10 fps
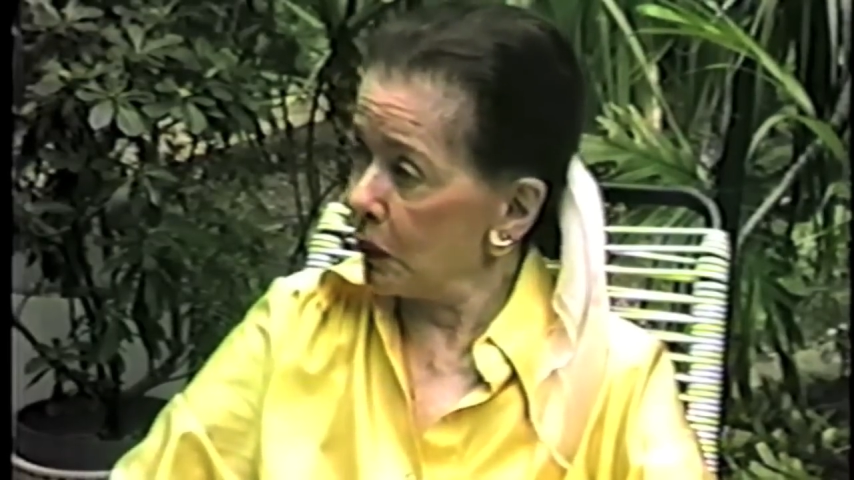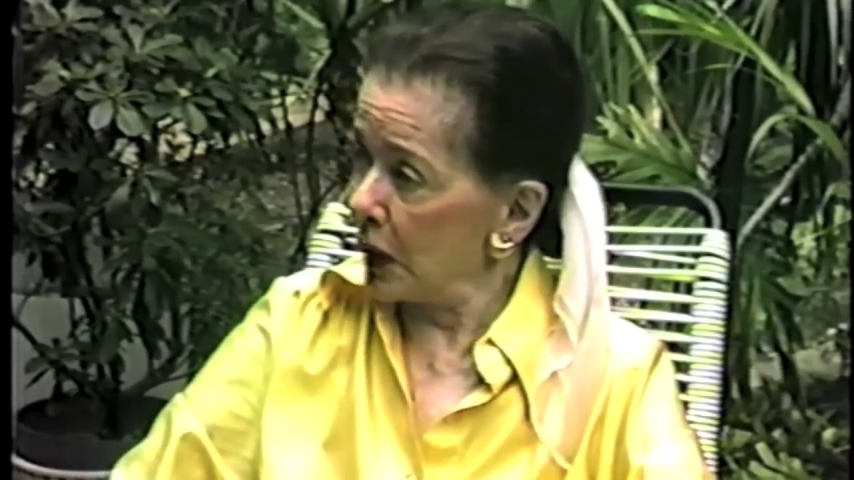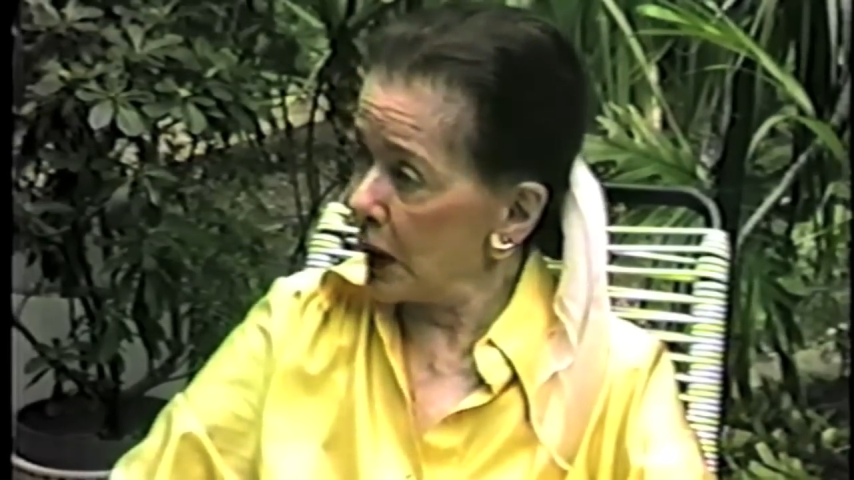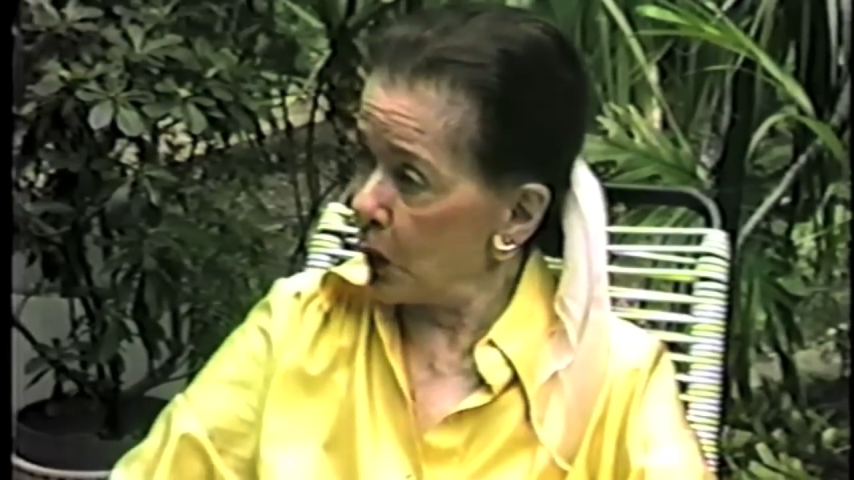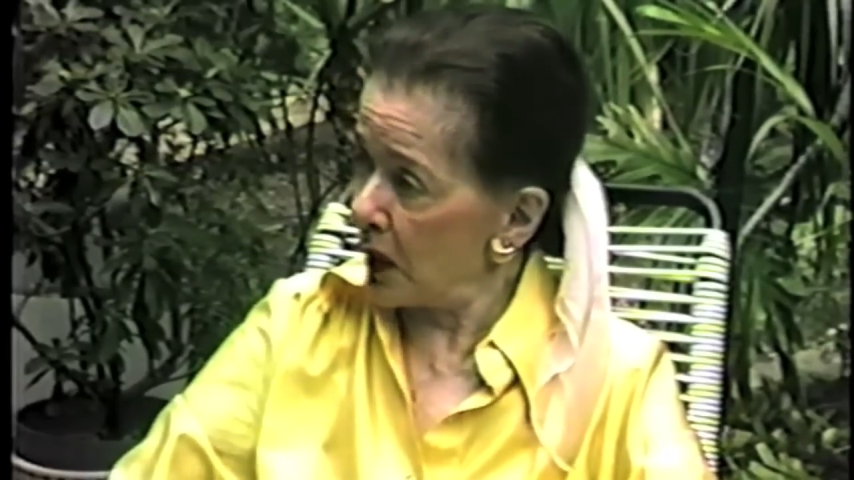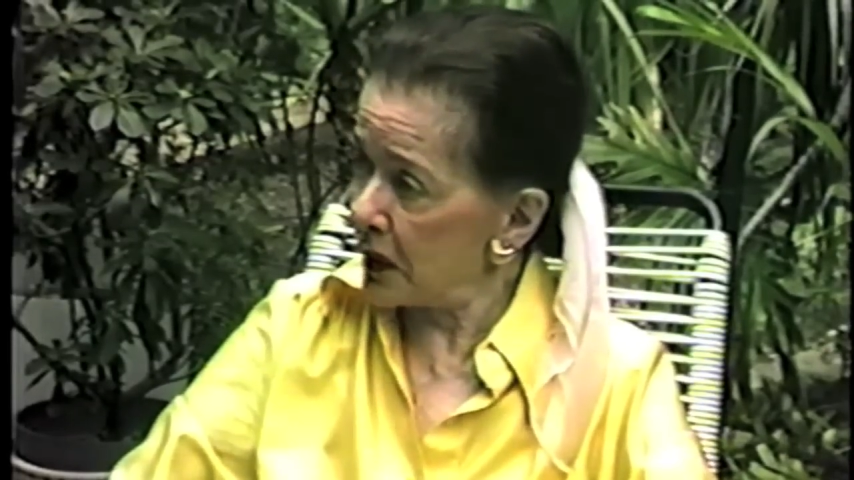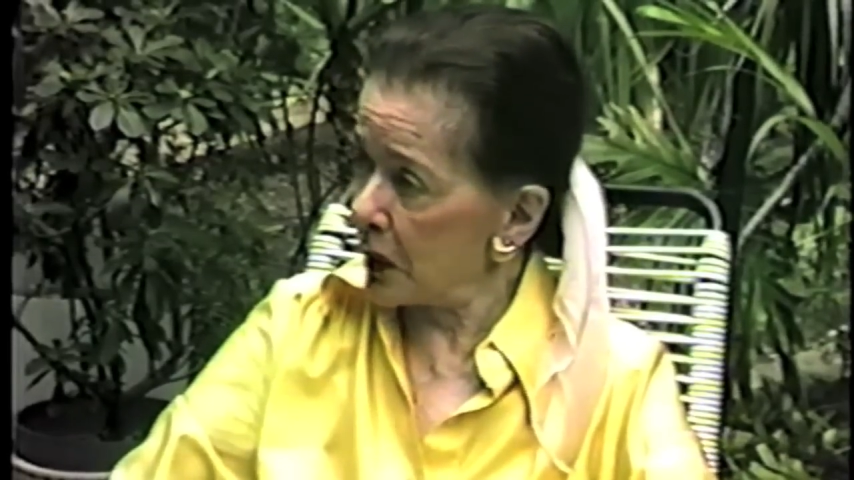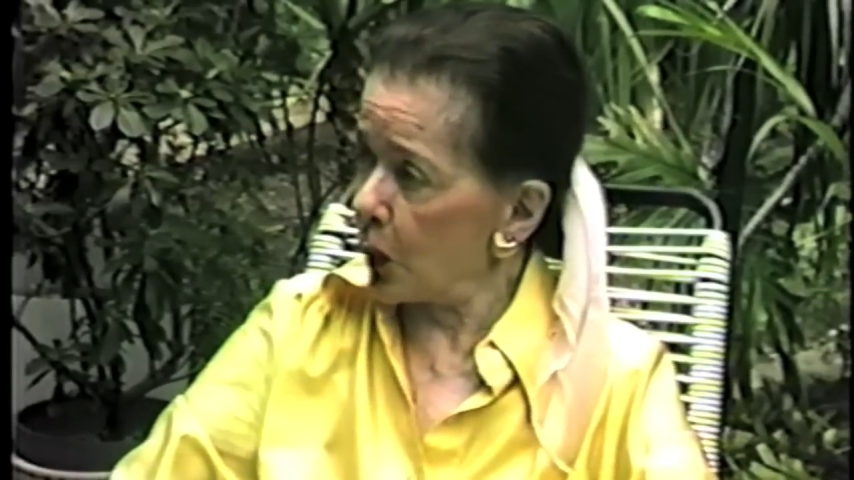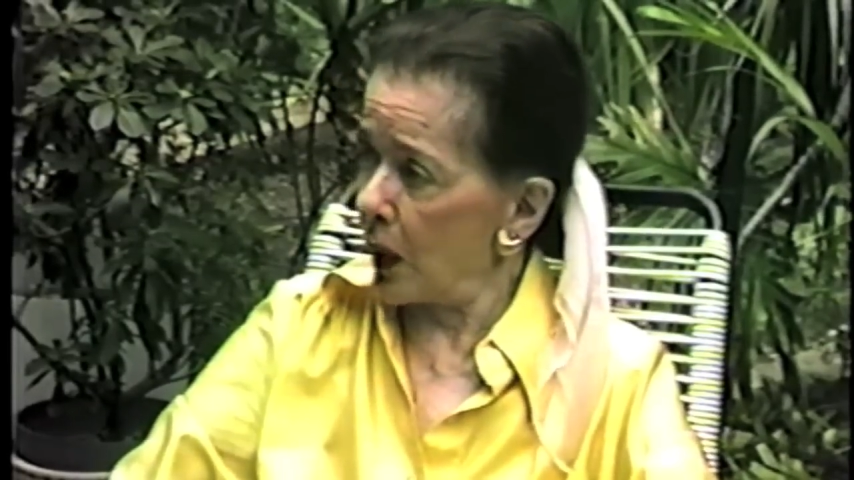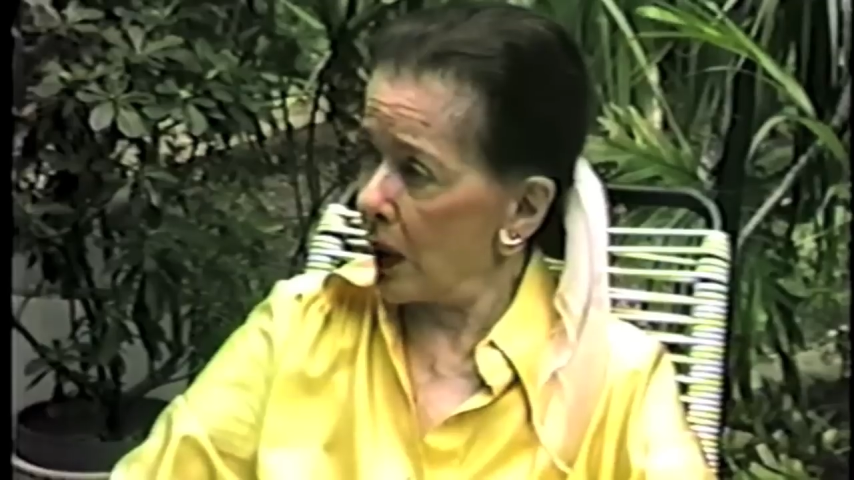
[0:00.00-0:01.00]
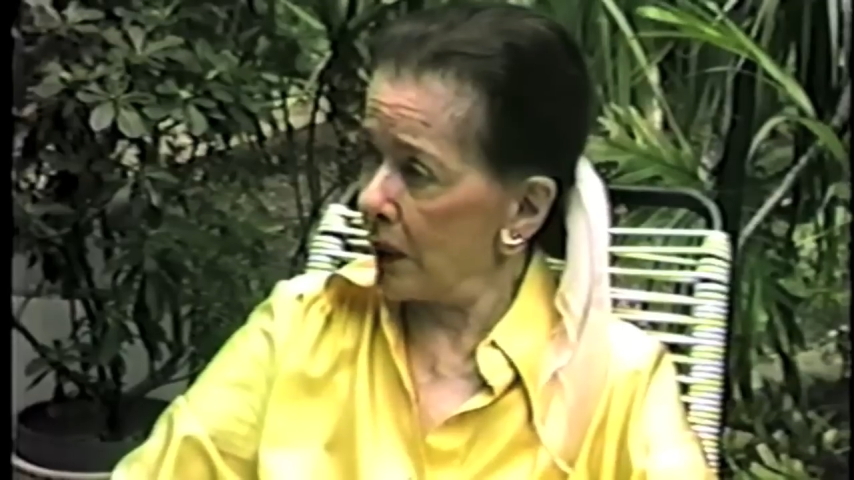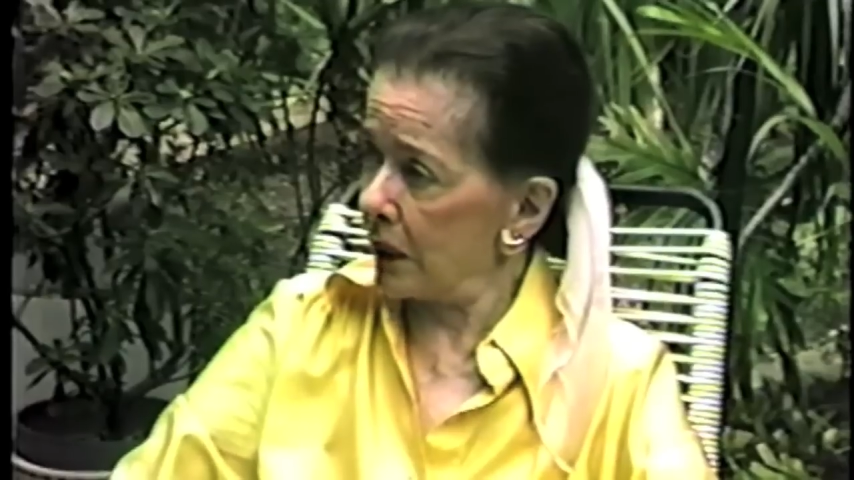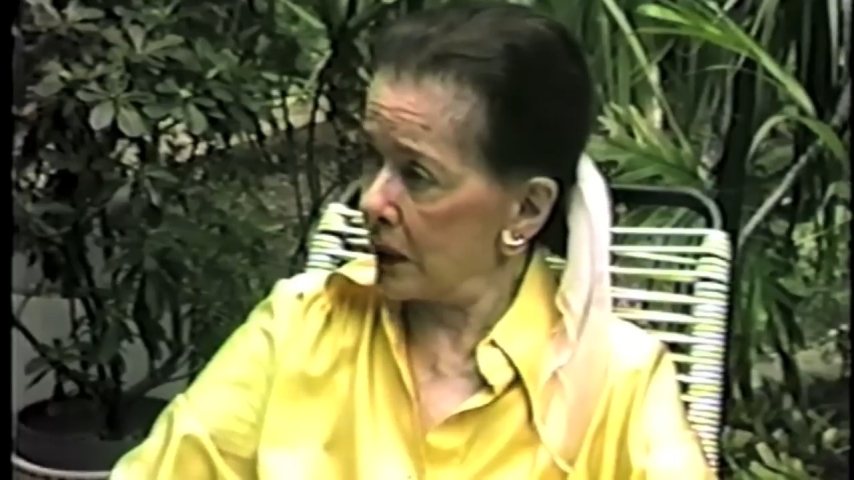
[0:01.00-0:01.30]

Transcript: really wasn't aware of